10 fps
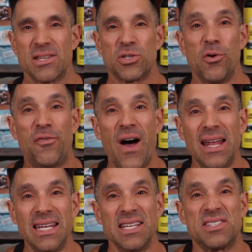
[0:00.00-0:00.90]
And so
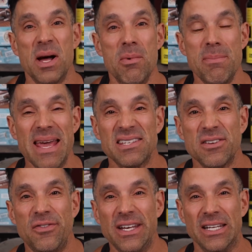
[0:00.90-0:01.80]
finally, someone makes
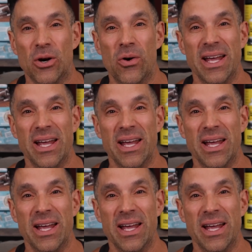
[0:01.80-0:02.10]
a video